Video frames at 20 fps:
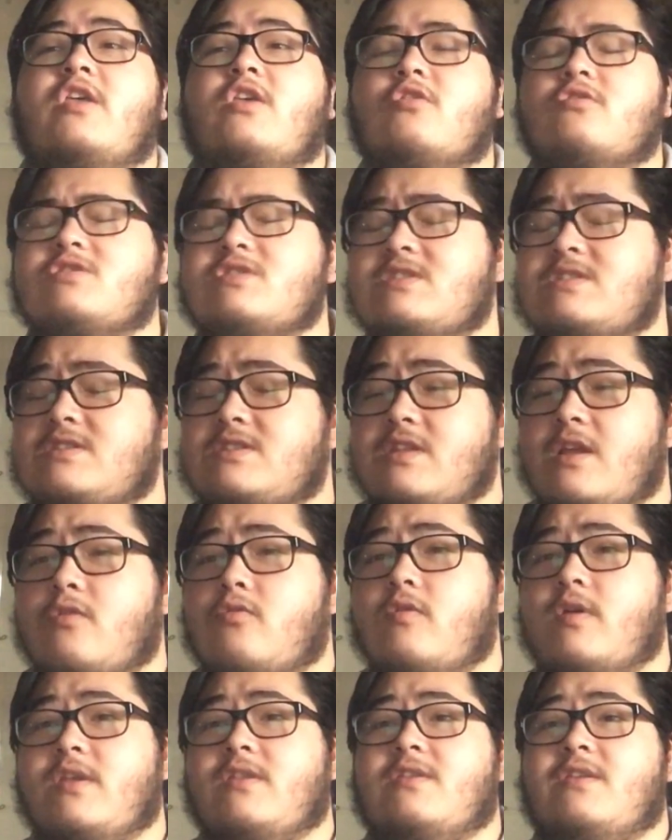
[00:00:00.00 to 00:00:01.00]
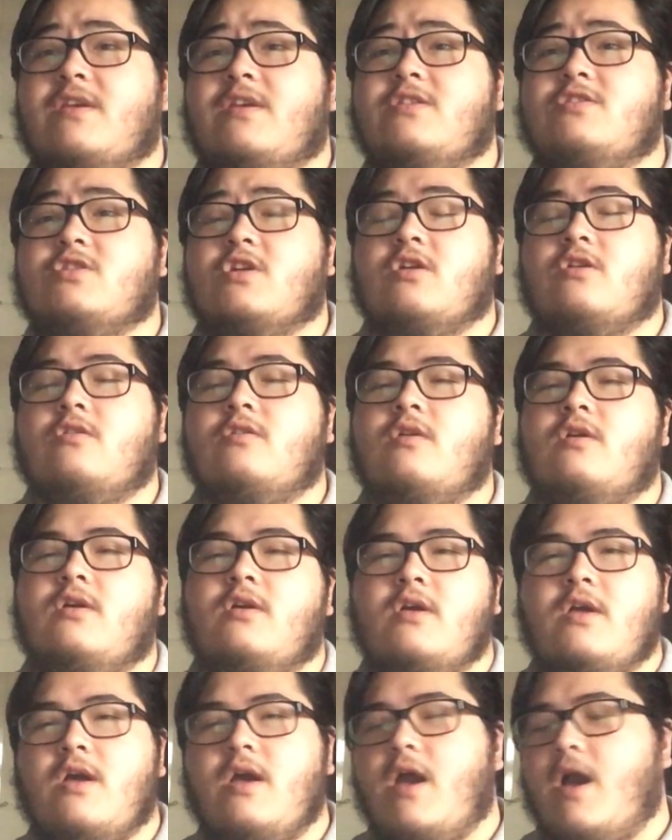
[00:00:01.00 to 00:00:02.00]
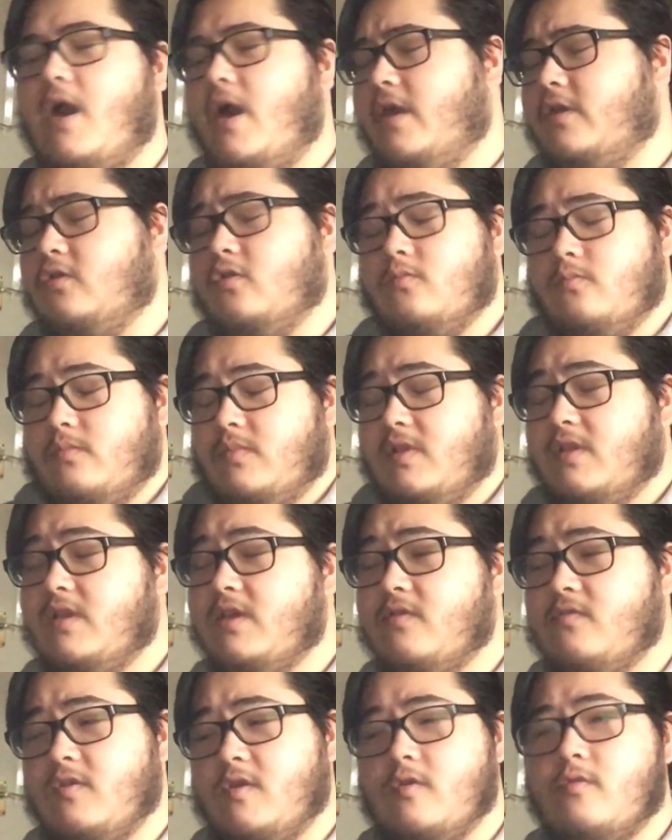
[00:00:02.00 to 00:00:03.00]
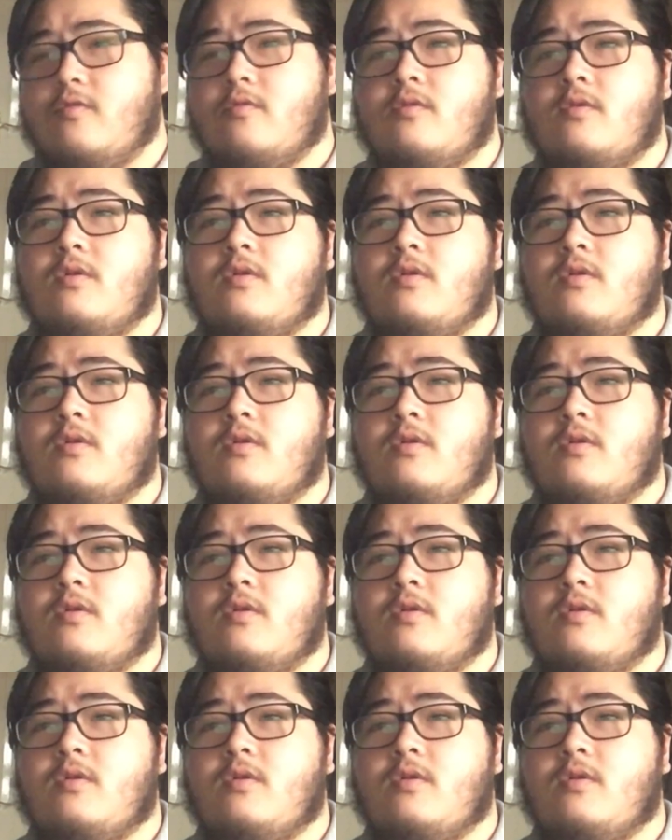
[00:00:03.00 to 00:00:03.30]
You're still in danger. I don't believe you.